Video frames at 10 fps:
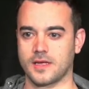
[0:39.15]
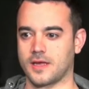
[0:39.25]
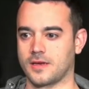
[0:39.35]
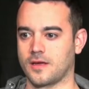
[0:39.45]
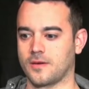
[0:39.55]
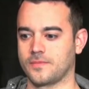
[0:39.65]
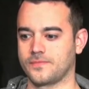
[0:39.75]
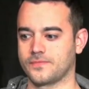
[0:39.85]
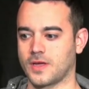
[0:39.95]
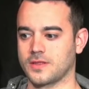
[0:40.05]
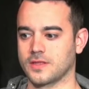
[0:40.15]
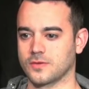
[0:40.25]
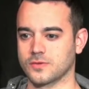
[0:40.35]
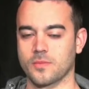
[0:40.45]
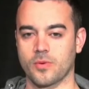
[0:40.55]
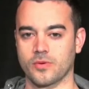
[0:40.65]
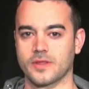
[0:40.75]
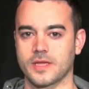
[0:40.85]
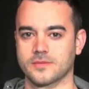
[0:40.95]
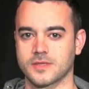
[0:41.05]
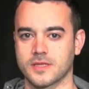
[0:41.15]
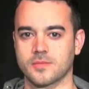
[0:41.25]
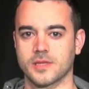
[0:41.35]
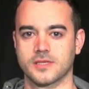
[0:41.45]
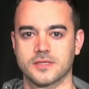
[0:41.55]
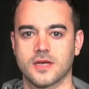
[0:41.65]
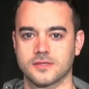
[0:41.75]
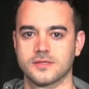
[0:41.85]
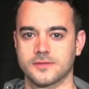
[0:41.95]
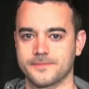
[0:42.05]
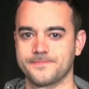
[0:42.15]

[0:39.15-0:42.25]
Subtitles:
And I think those are important themes that the play discusses.